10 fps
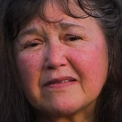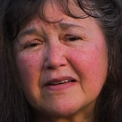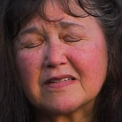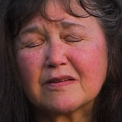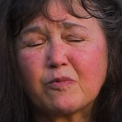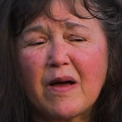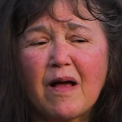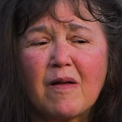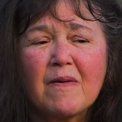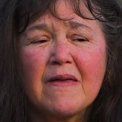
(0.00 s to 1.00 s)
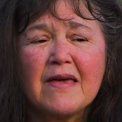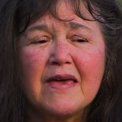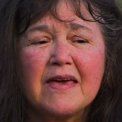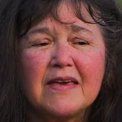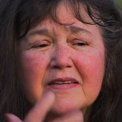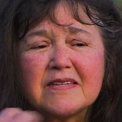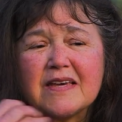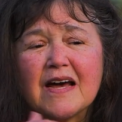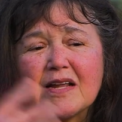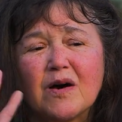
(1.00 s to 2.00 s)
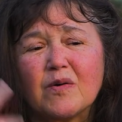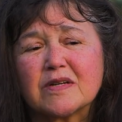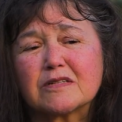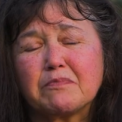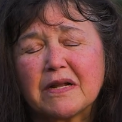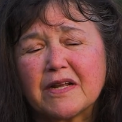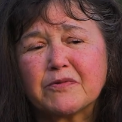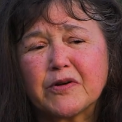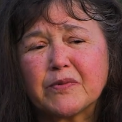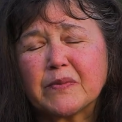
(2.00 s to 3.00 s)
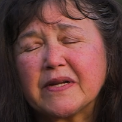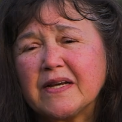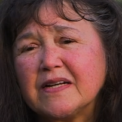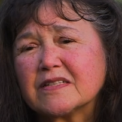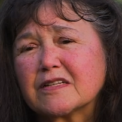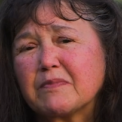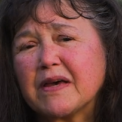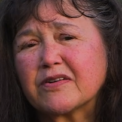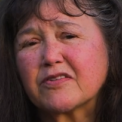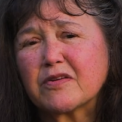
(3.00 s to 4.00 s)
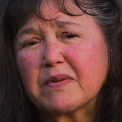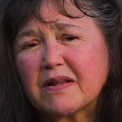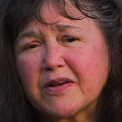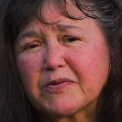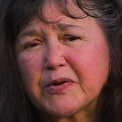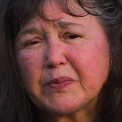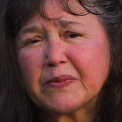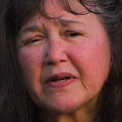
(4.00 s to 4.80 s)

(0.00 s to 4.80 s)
And they said, well, he's yellow, his billy rube, he needs to be under the billy rube